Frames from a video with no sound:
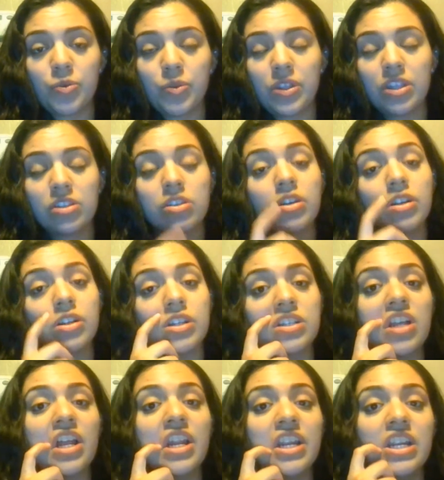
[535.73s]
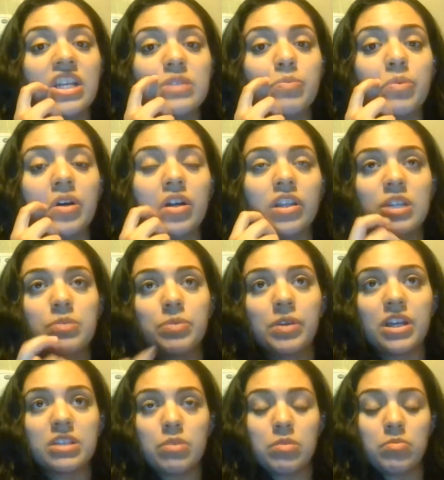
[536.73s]
within certain studies, but that's
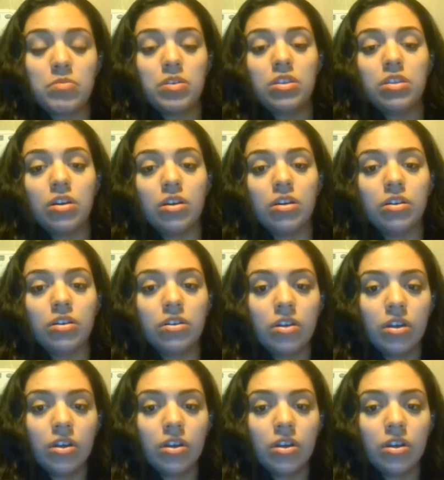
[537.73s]
because maybe the